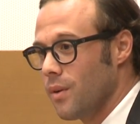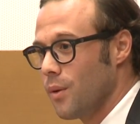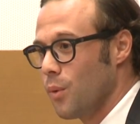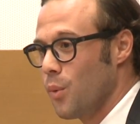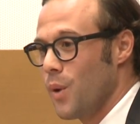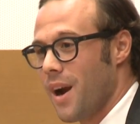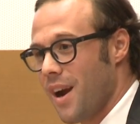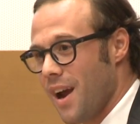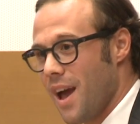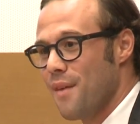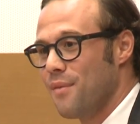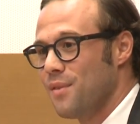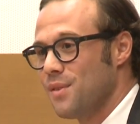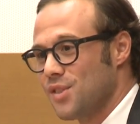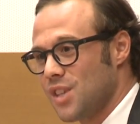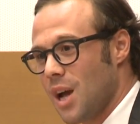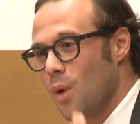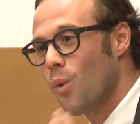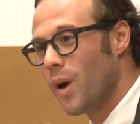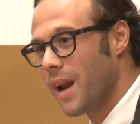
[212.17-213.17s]
We are having
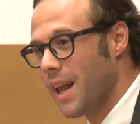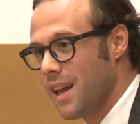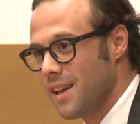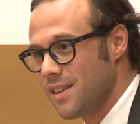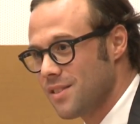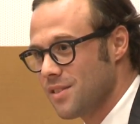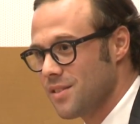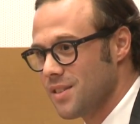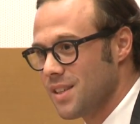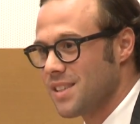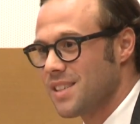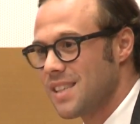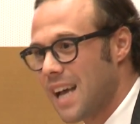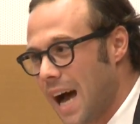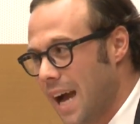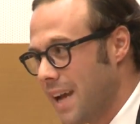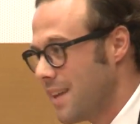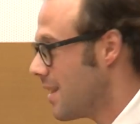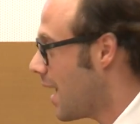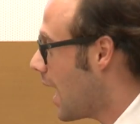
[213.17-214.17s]
someone else
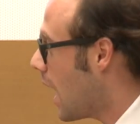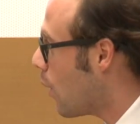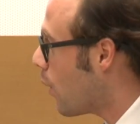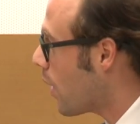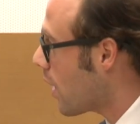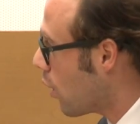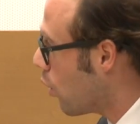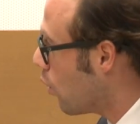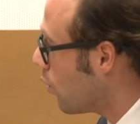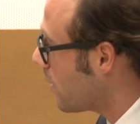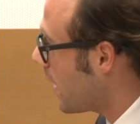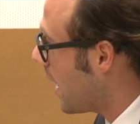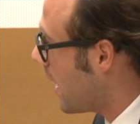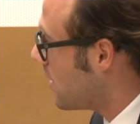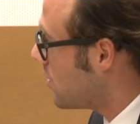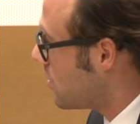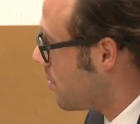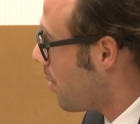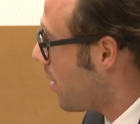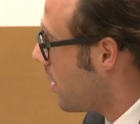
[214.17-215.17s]
decide our own
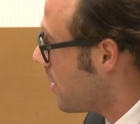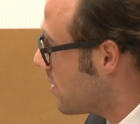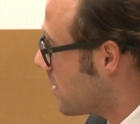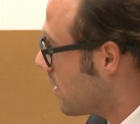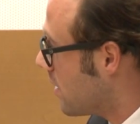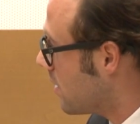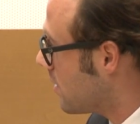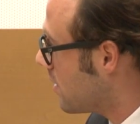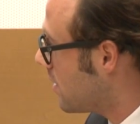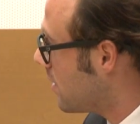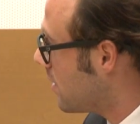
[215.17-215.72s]
energy policy.